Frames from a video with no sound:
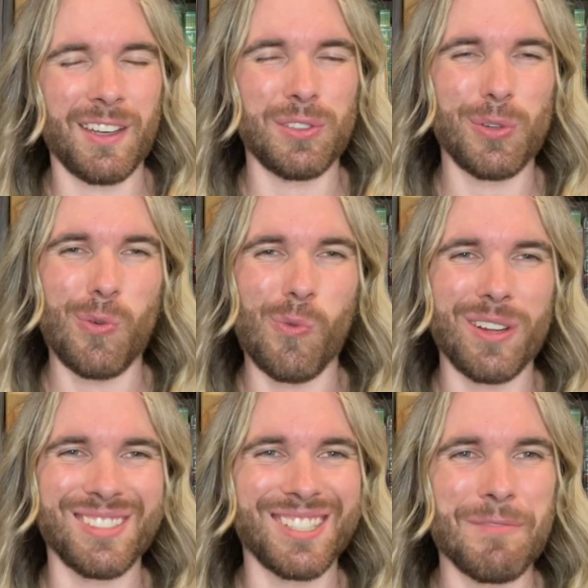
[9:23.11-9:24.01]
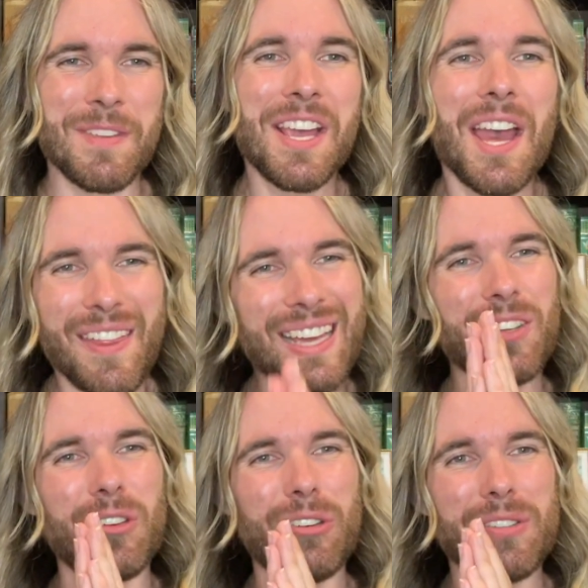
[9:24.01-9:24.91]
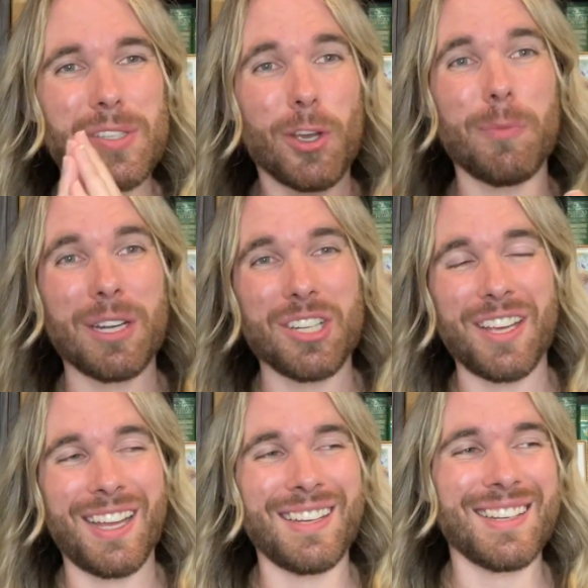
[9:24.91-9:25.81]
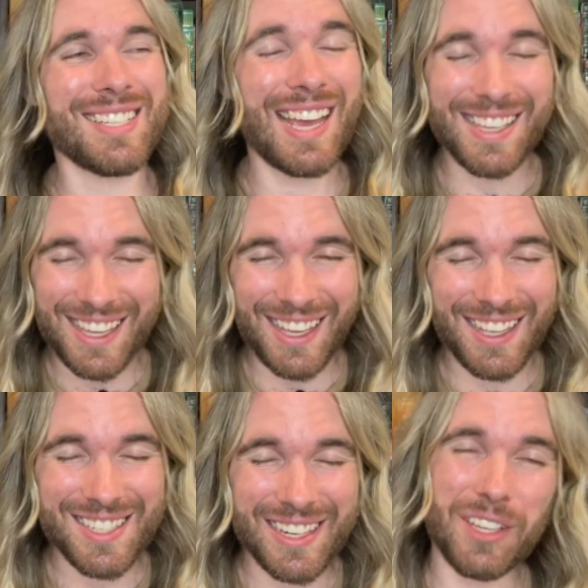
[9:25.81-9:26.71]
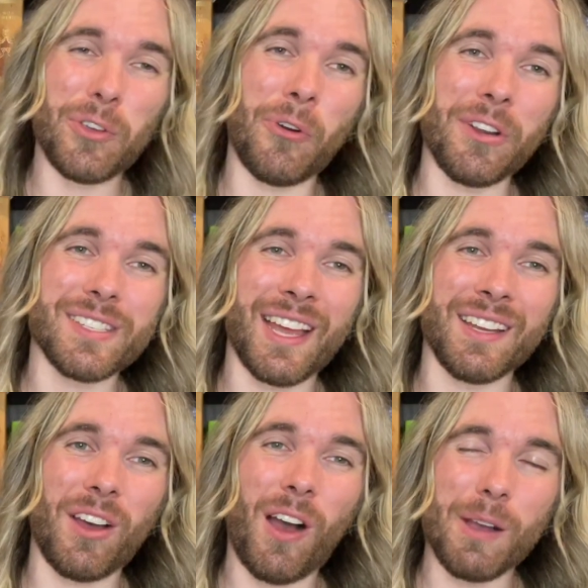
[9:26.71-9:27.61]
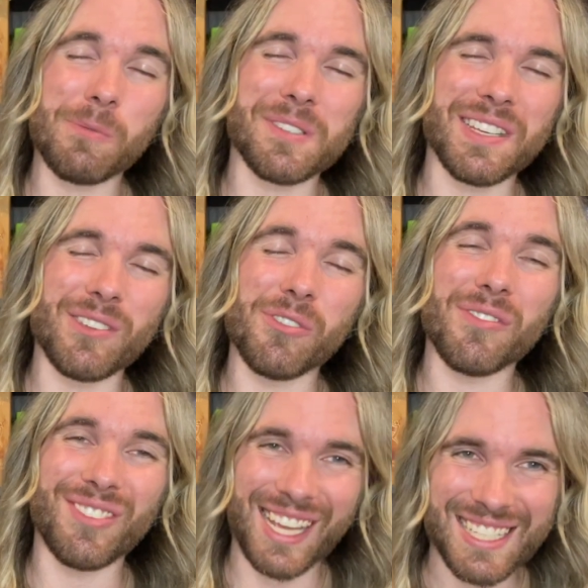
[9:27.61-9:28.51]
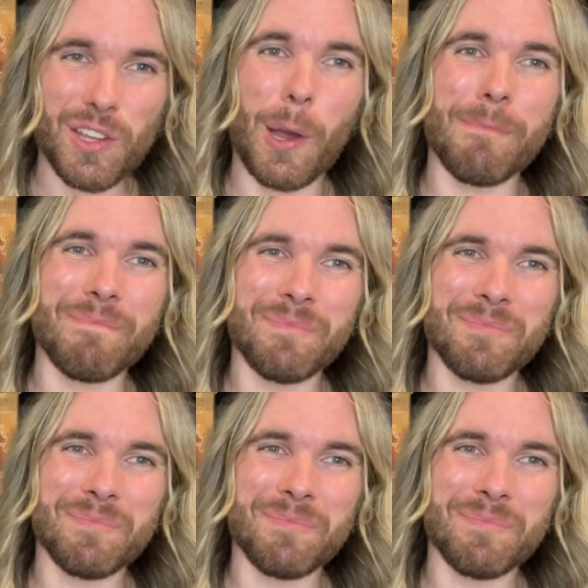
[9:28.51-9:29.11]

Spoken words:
and wonder. Thank you so much again. Take care, stay curious, and I will see you next time.